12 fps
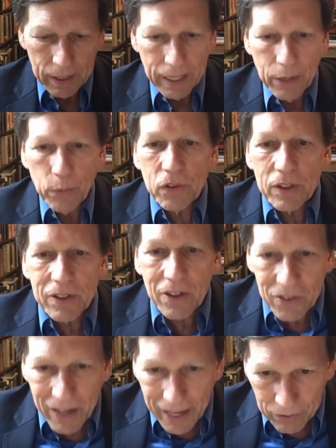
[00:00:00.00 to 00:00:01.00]
It was a
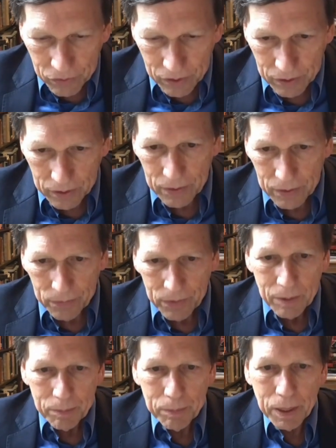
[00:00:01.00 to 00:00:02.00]
disaster,
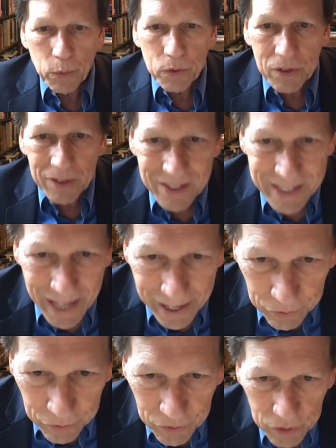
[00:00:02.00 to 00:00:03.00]
but it was a
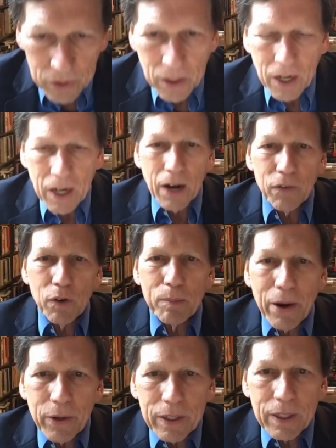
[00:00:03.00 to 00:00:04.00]
disaster of
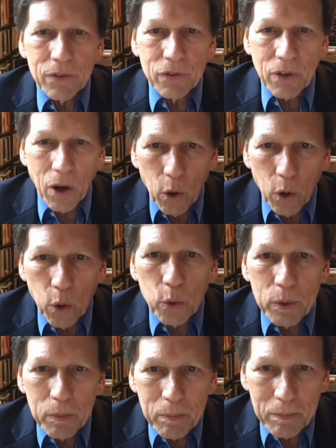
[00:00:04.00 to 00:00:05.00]
America's
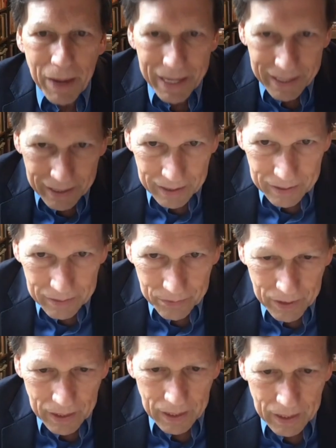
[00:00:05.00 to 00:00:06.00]
own making.
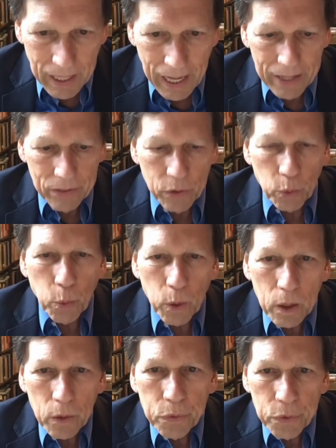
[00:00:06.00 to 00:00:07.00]
And the
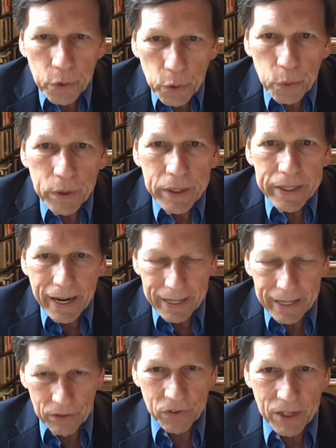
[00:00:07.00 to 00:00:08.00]
world knew the
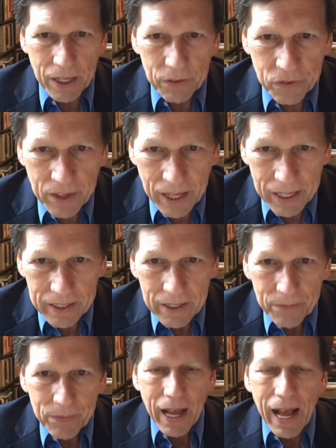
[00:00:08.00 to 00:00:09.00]
United States then
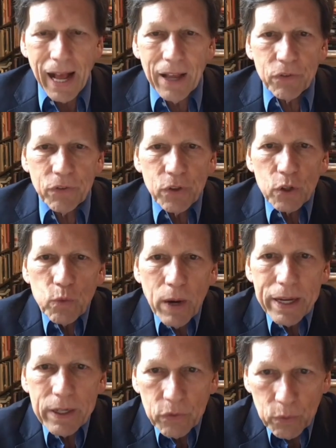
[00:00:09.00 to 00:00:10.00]
as the
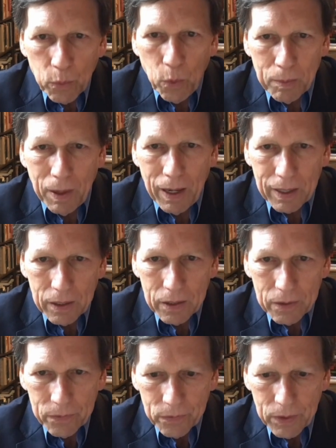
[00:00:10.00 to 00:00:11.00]
greatest
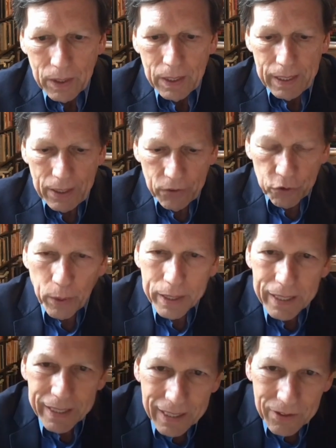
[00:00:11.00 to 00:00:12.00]
warmonger. In
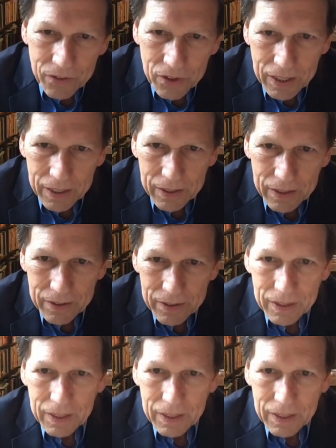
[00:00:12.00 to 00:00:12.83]
2019,